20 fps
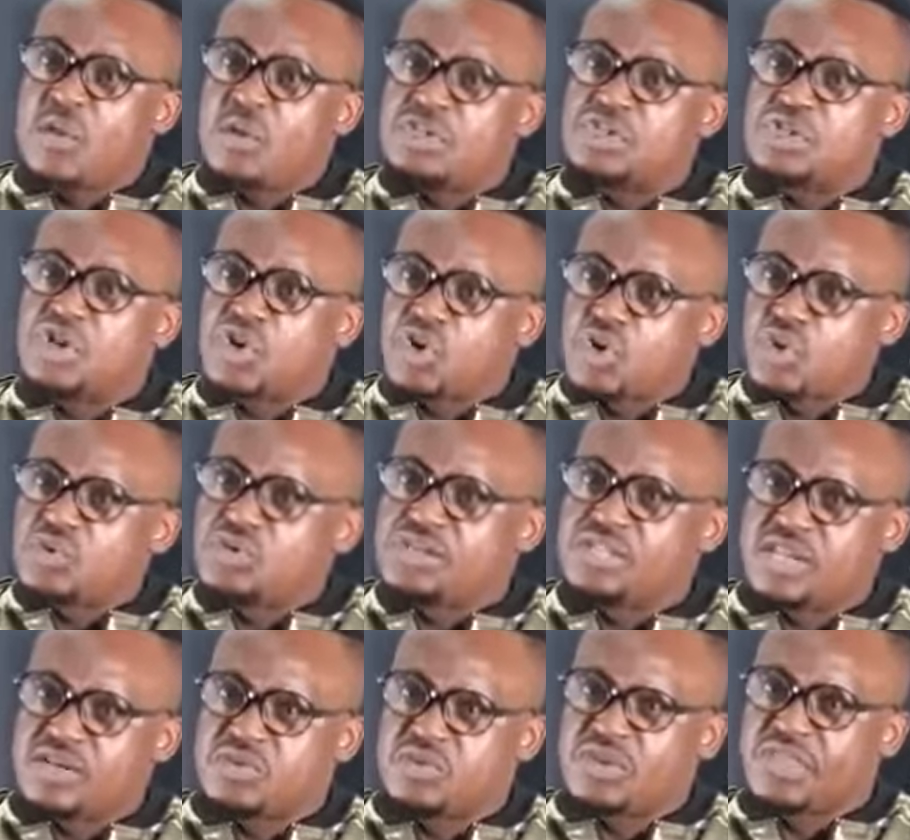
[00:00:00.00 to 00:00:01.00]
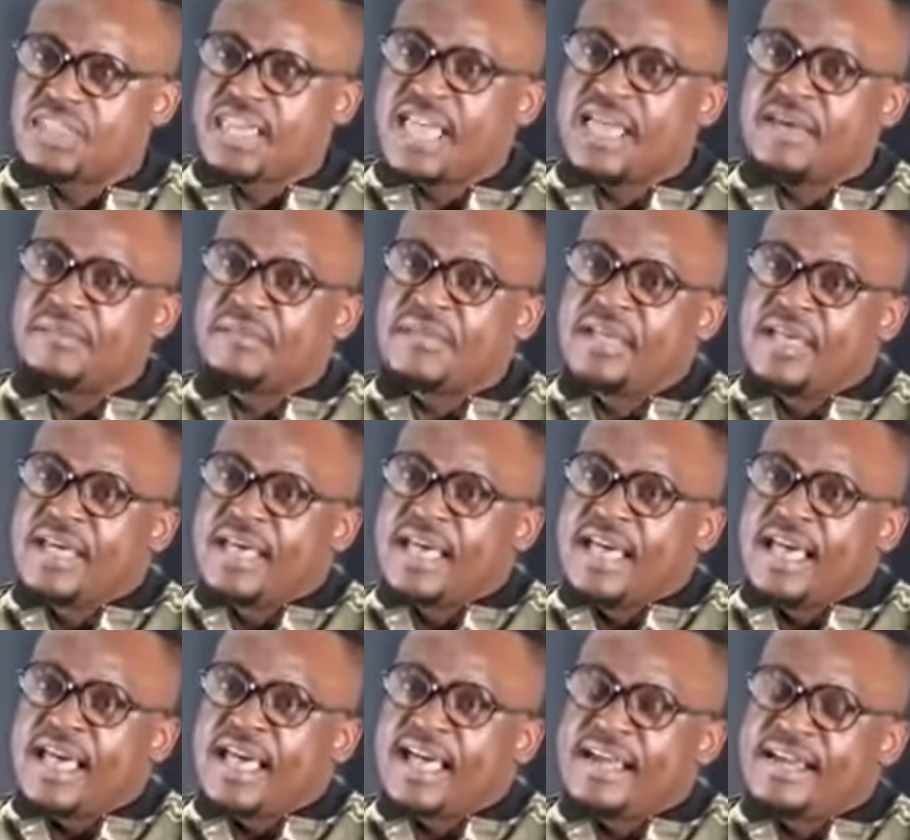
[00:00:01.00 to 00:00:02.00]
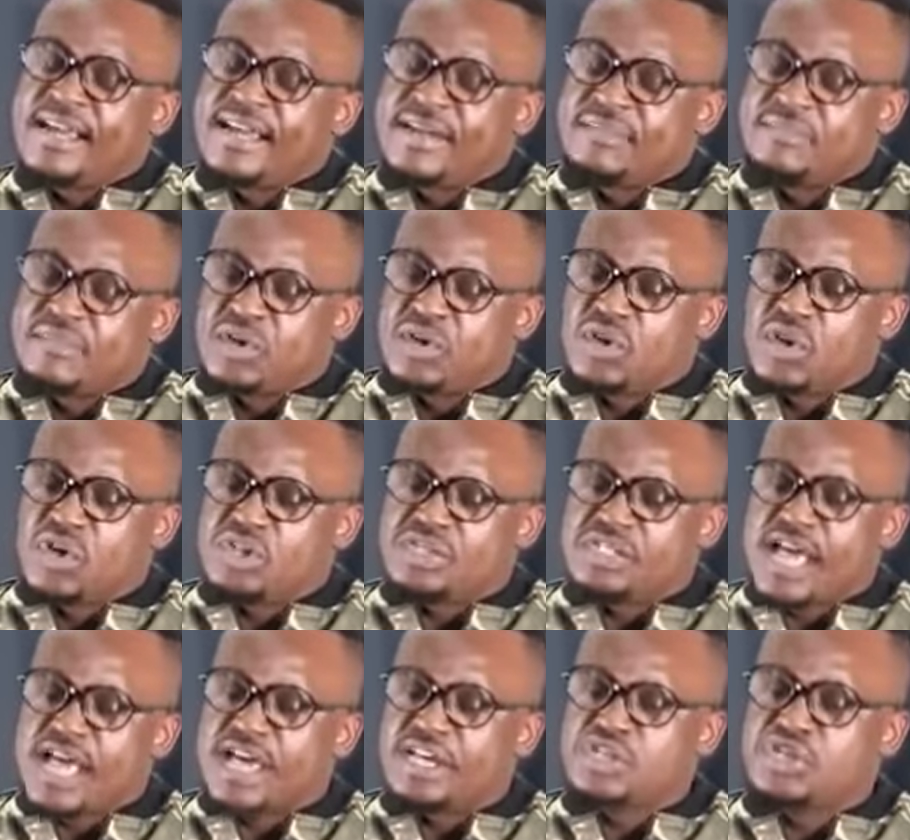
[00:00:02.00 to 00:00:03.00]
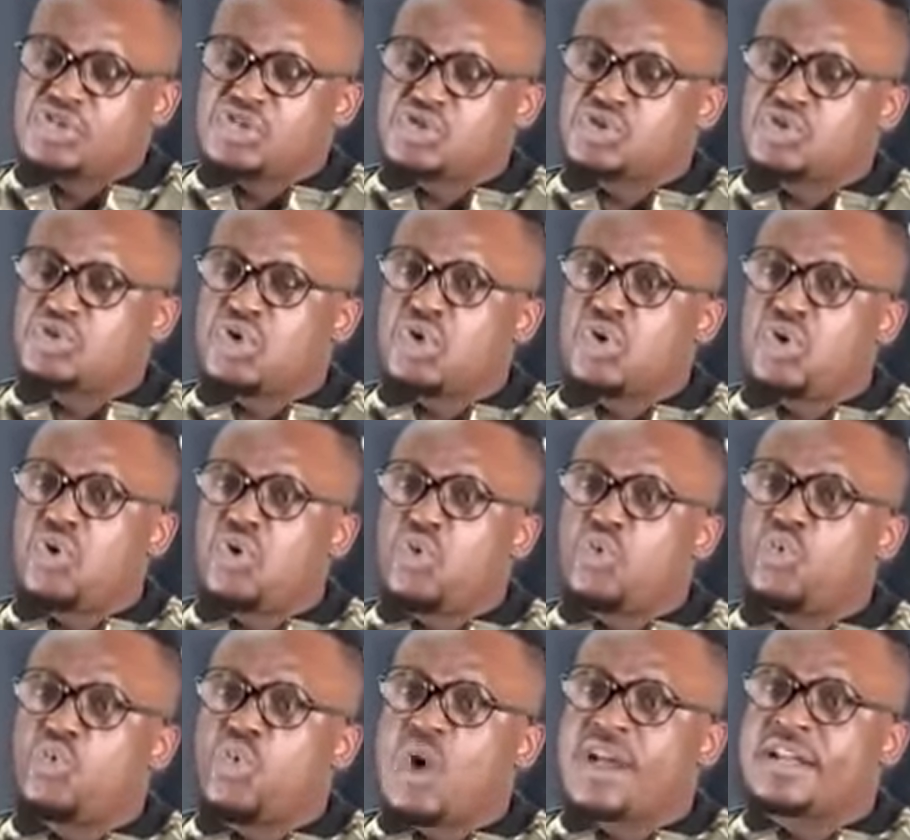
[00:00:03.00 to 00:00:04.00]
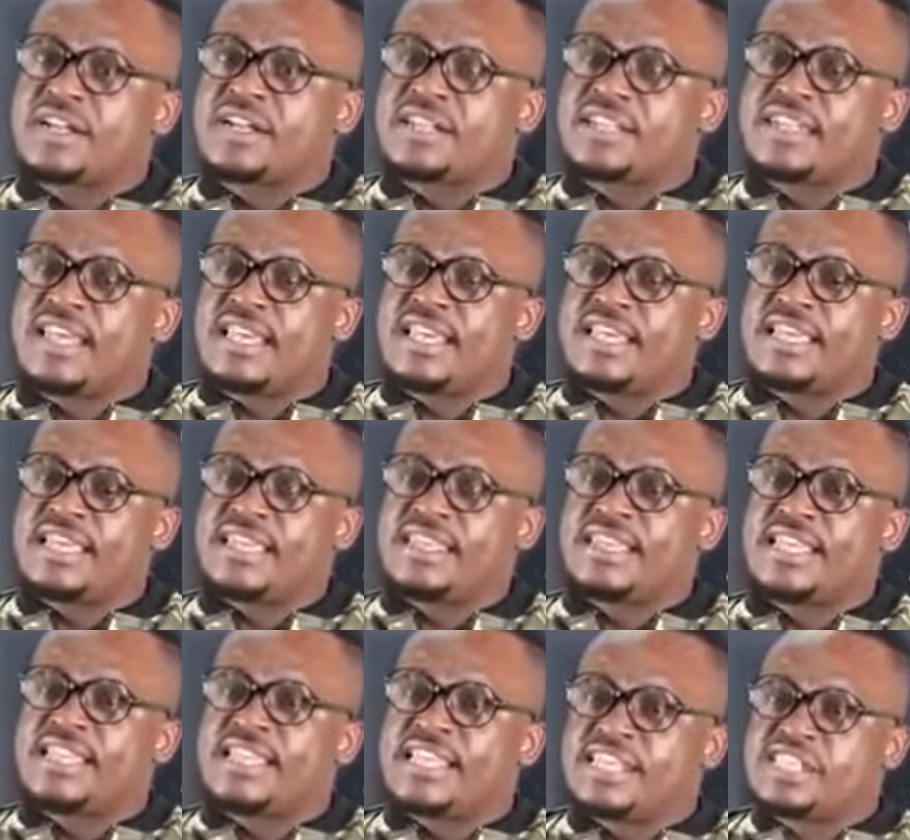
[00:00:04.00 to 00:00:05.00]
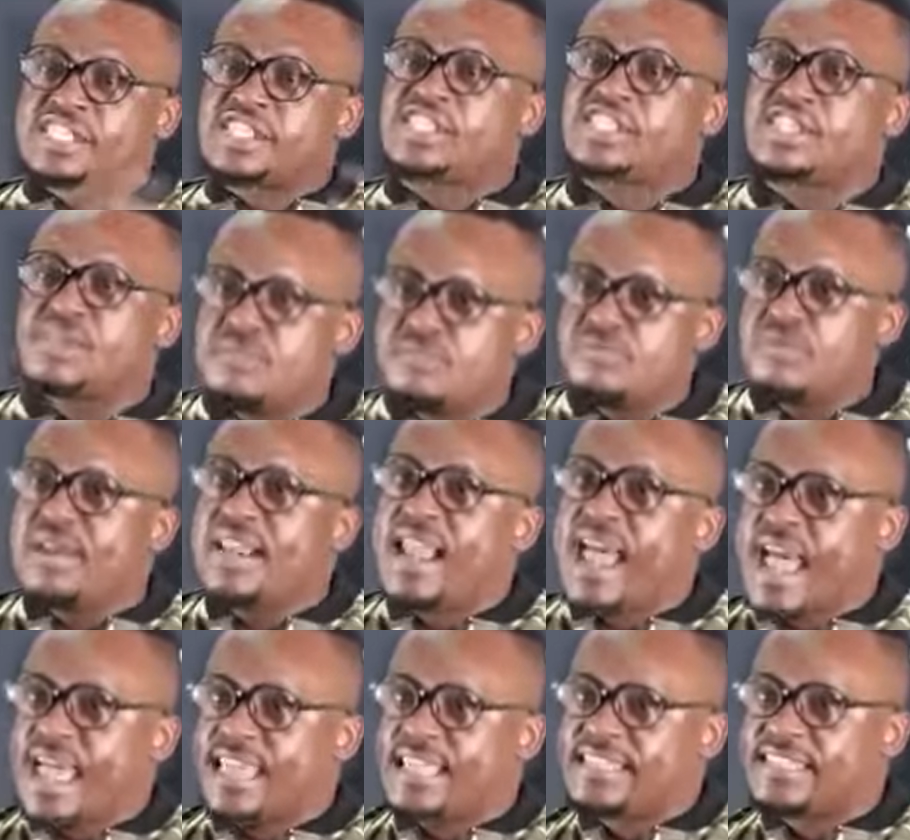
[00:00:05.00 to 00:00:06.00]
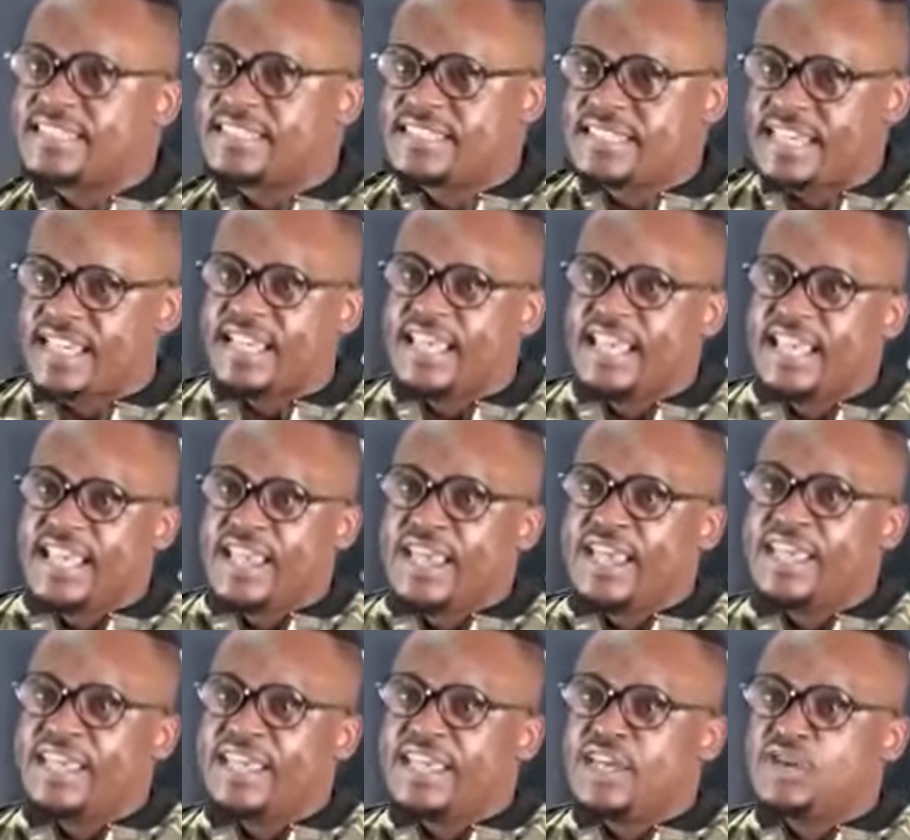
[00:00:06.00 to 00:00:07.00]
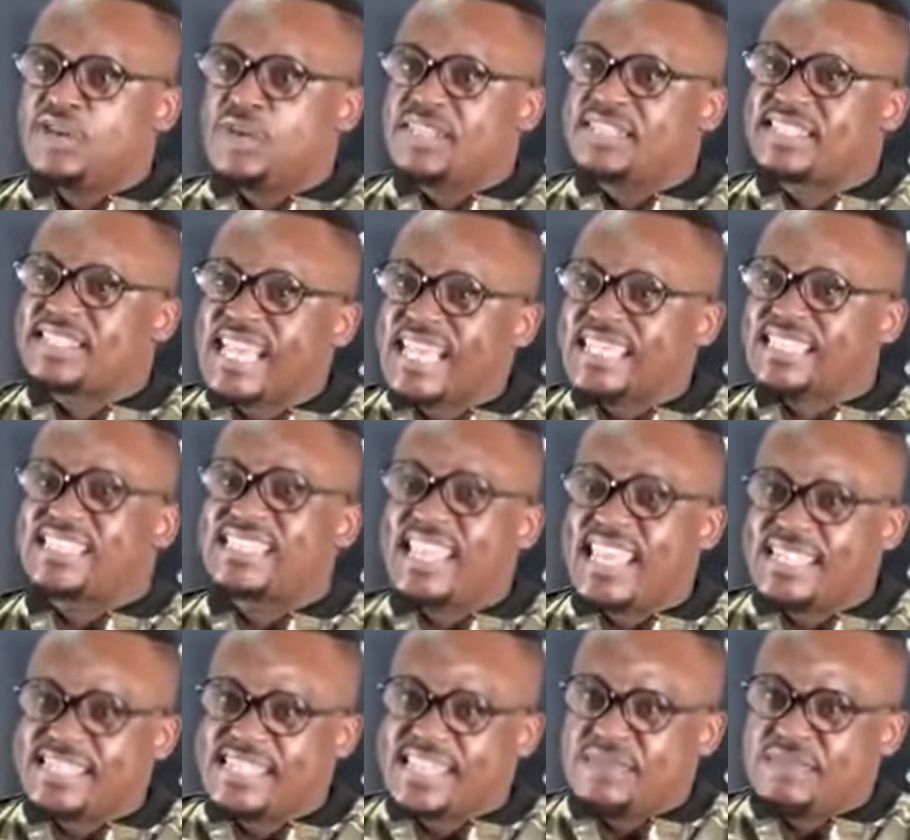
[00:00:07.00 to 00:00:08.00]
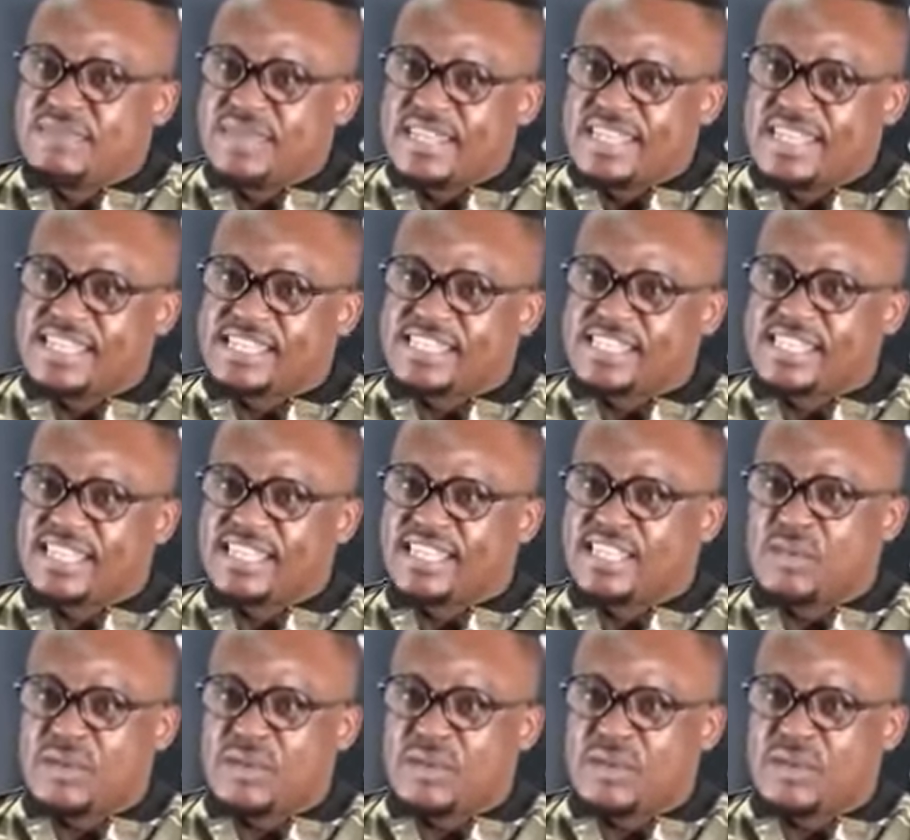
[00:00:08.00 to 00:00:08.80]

I was closer to them, and because I saw what they symbolized, it was success in ministry.